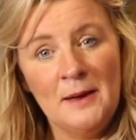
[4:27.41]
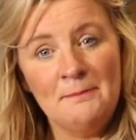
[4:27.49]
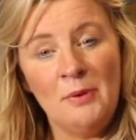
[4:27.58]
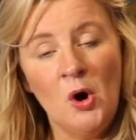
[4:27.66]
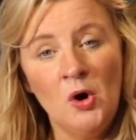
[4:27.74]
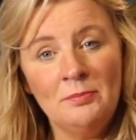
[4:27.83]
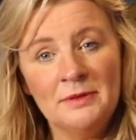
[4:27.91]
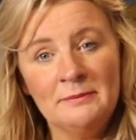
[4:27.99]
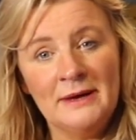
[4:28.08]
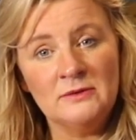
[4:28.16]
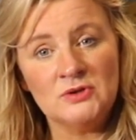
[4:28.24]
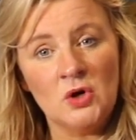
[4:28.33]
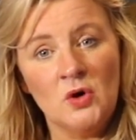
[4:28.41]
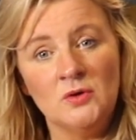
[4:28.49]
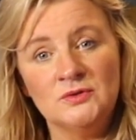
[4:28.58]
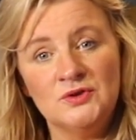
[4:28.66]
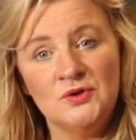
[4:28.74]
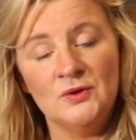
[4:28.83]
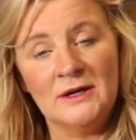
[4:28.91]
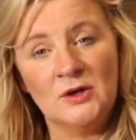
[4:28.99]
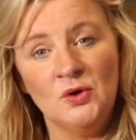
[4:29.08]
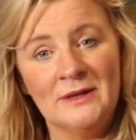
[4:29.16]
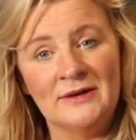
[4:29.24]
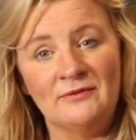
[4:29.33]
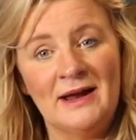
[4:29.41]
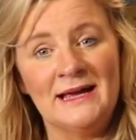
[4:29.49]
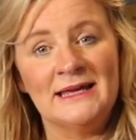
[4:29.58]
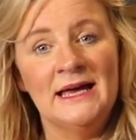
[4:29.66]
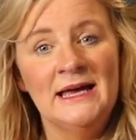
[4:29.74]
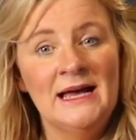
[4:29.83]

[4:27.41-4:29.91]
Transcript: pop them out onto a cooling rack,